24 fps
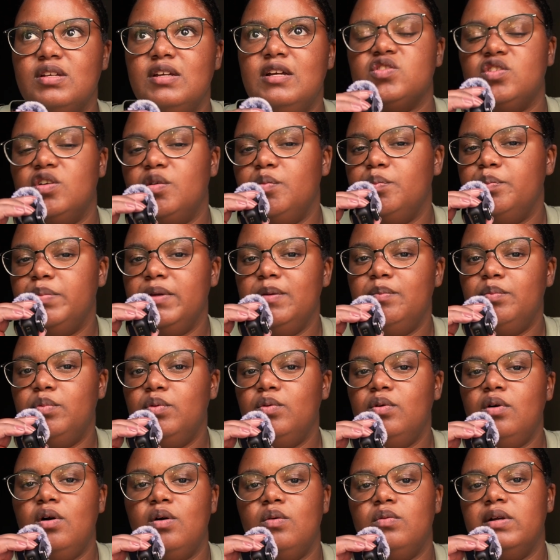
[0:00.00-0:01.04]
Some
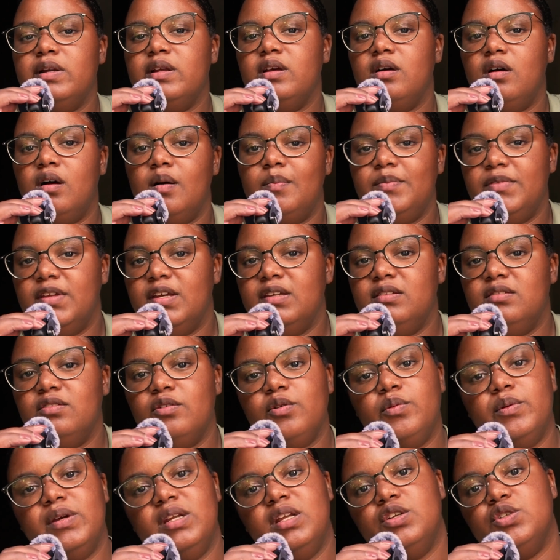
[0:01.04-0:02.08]
people only update their
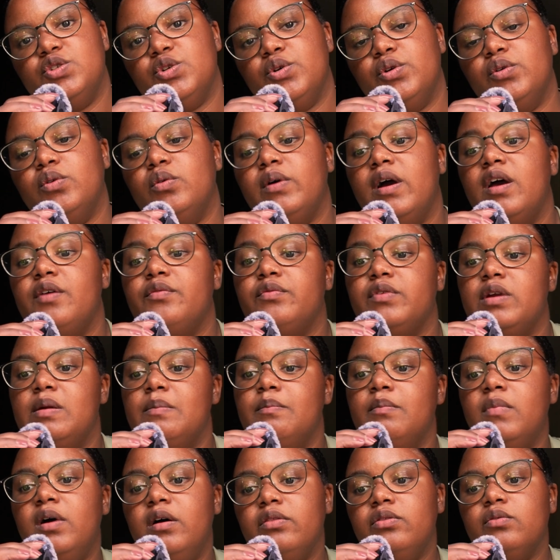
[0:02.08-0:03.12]
reading journal every
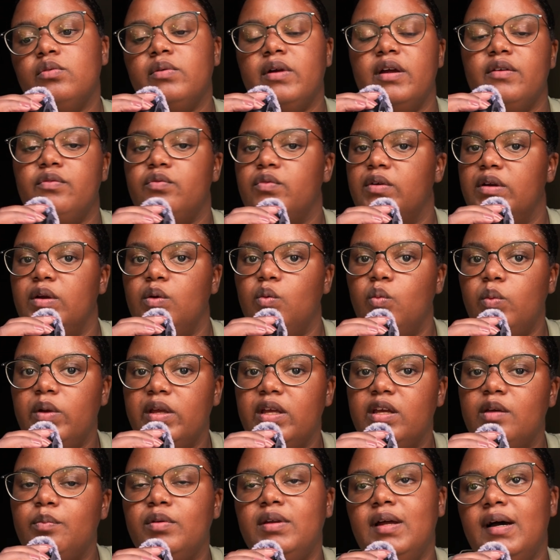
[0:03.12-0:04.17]
month or every
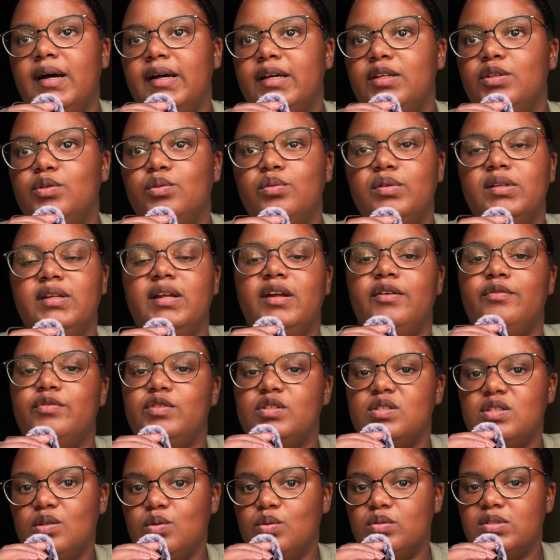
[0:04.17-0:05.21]
week, but I do it every
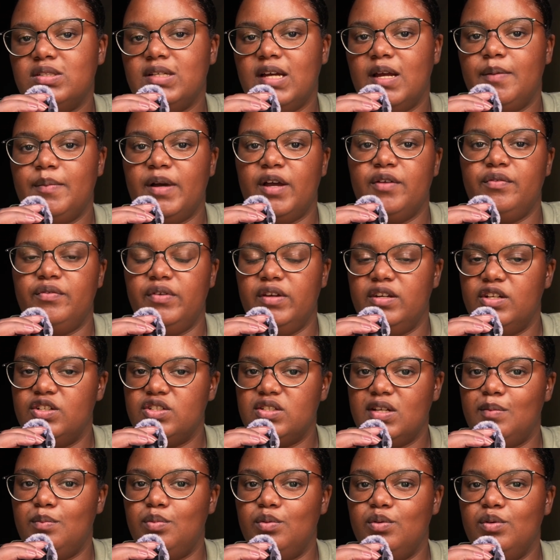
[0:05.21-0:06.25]
single time I finish
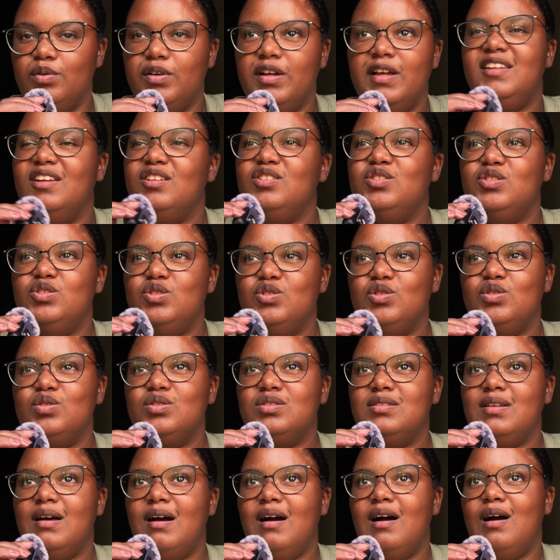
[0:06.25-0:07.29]
a book. That's
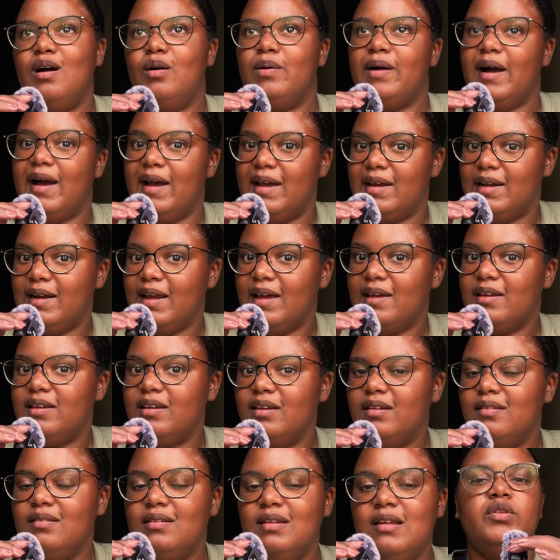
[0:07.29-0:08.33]
just how I like
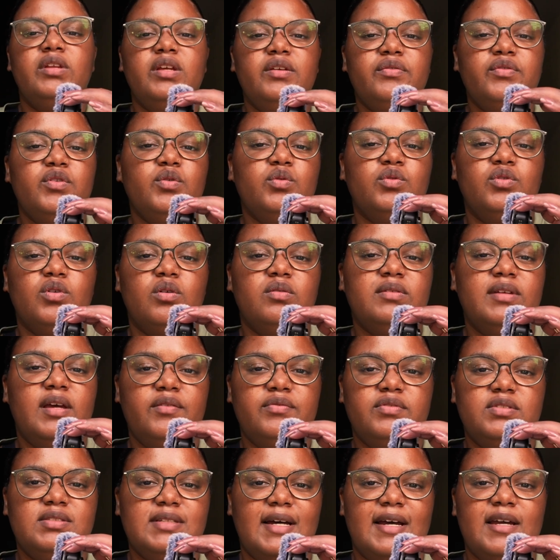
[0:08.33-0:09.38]
it. But if you don't
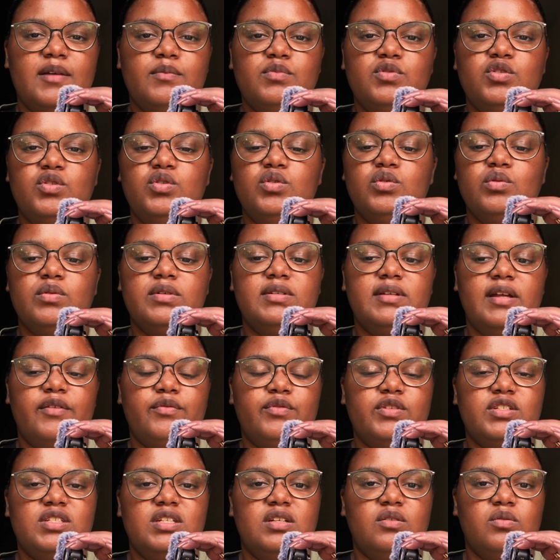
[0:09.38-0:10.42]
have time to do it
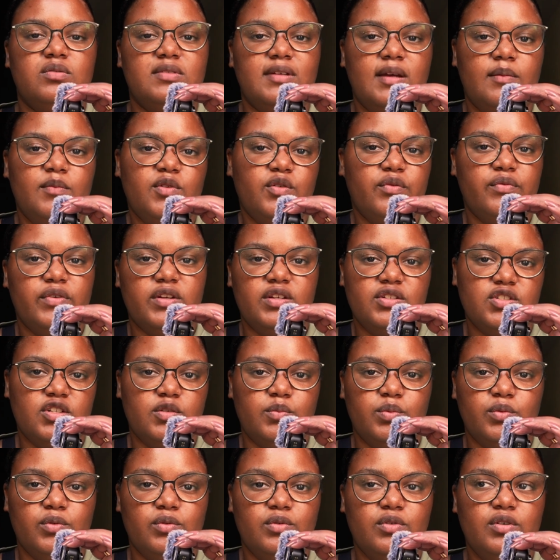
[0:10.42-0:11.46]
every single time you finish a
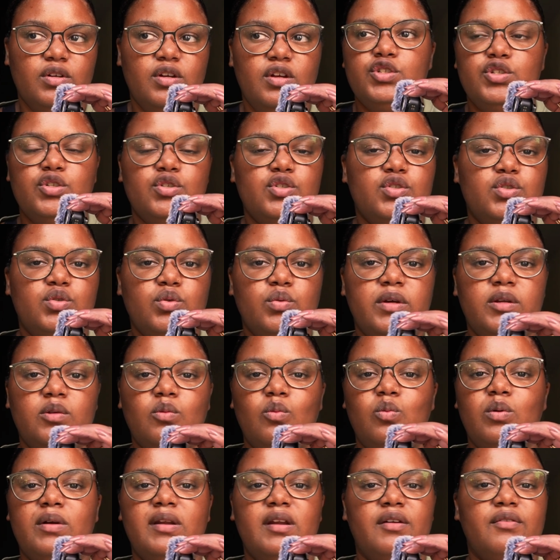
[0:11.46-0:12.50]
book, just do it
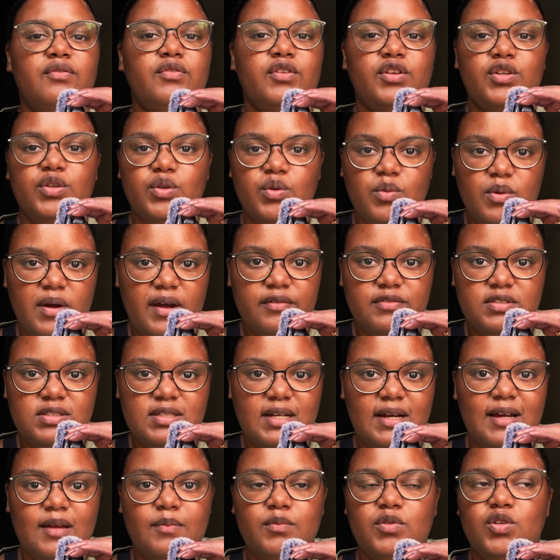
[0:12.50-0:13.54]
whenever you have
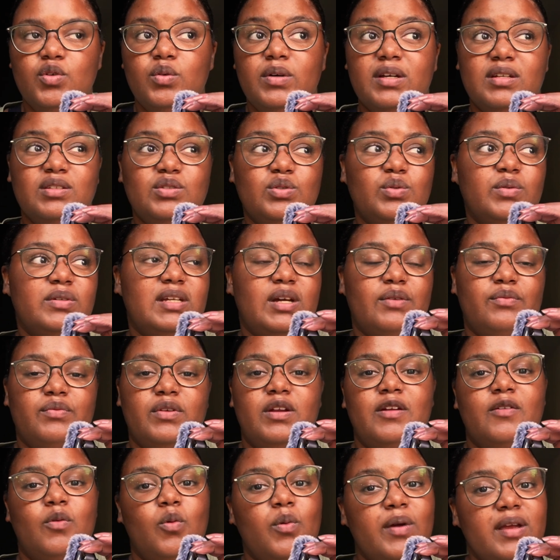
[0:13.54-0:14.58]
time. You can do it
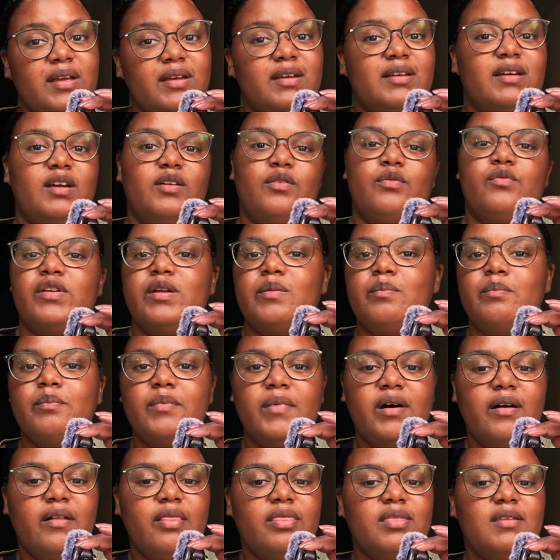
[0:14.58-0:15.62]
every week, every
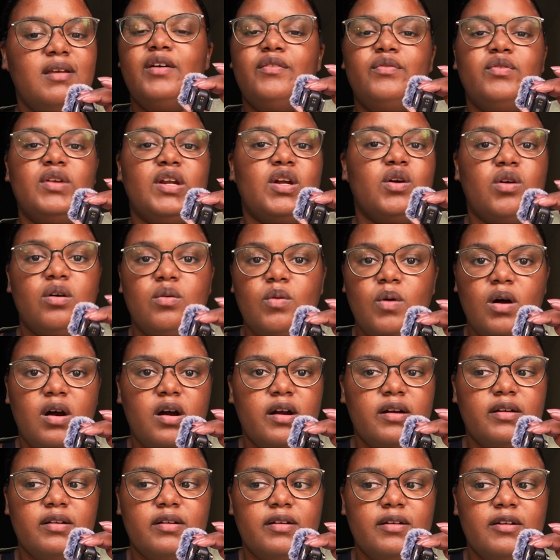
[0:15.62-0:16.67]
month, every
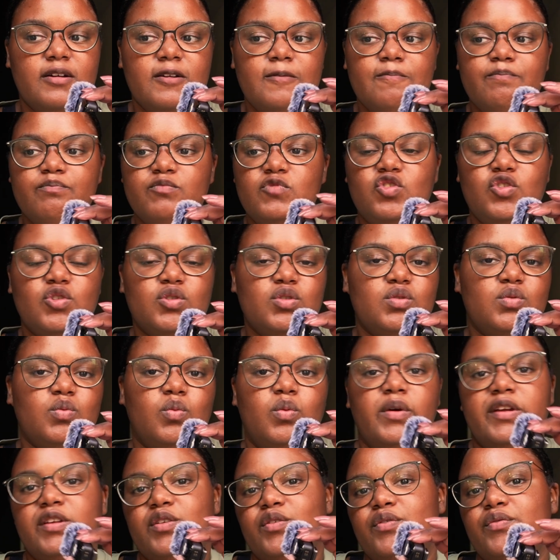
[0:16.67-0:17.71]
quarter, just
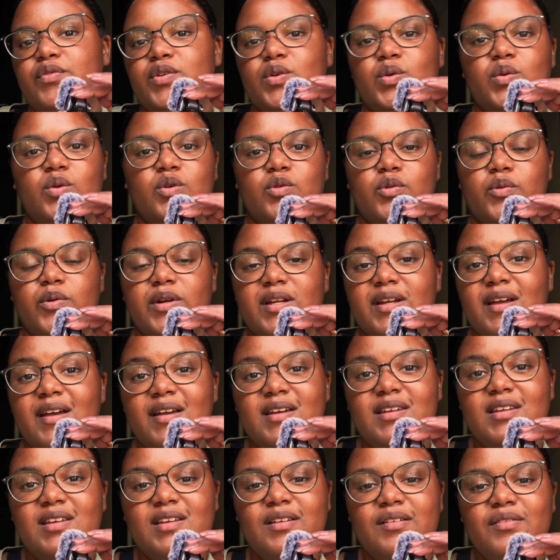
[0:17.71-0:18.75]
when you feel
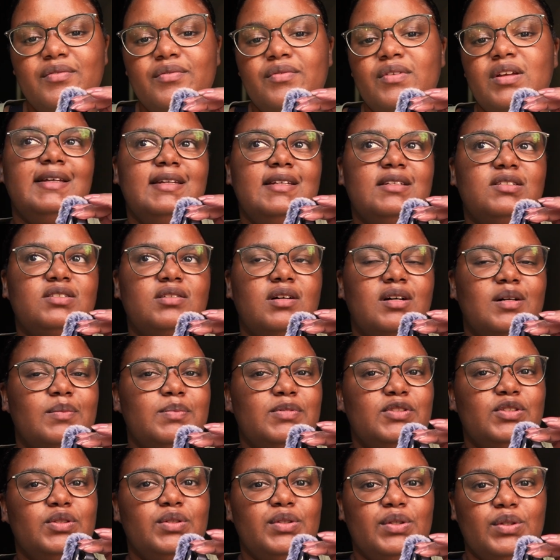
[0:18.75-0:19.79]
creative. It is up
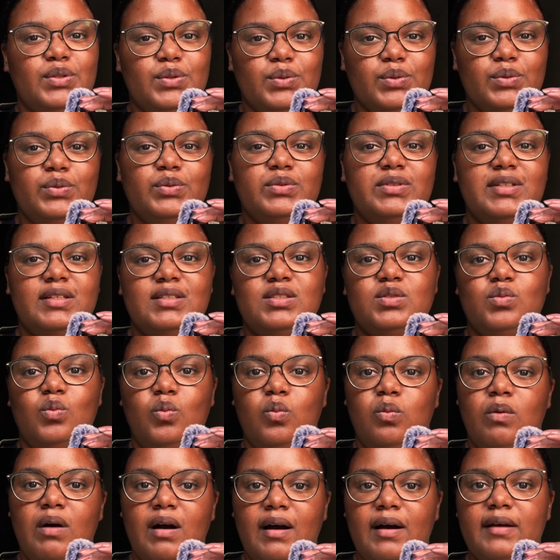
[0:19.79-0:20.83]
to you. That's
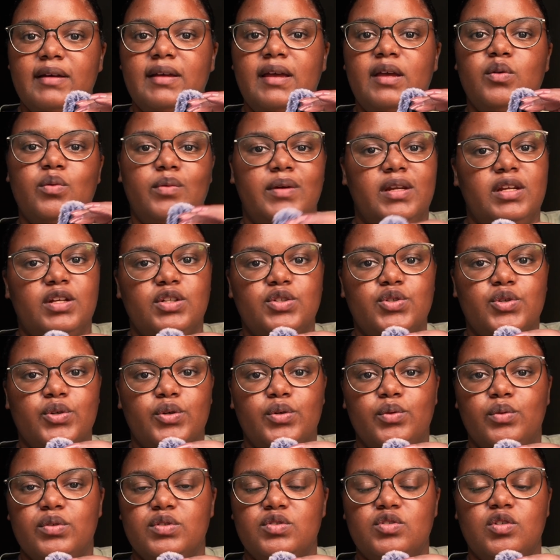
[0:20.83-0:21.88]
why a reading
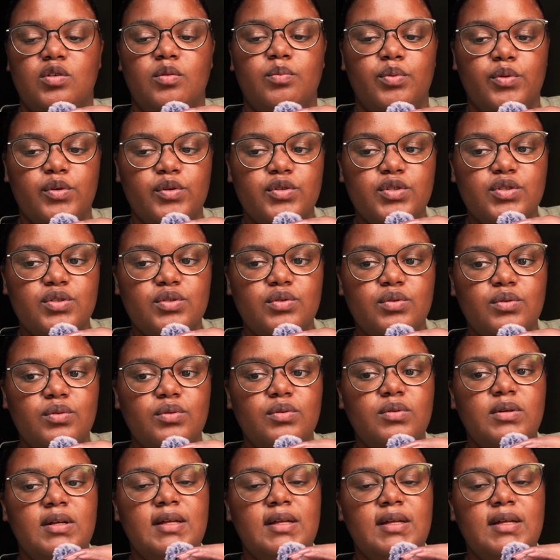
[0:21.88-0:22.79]
journal is so personal.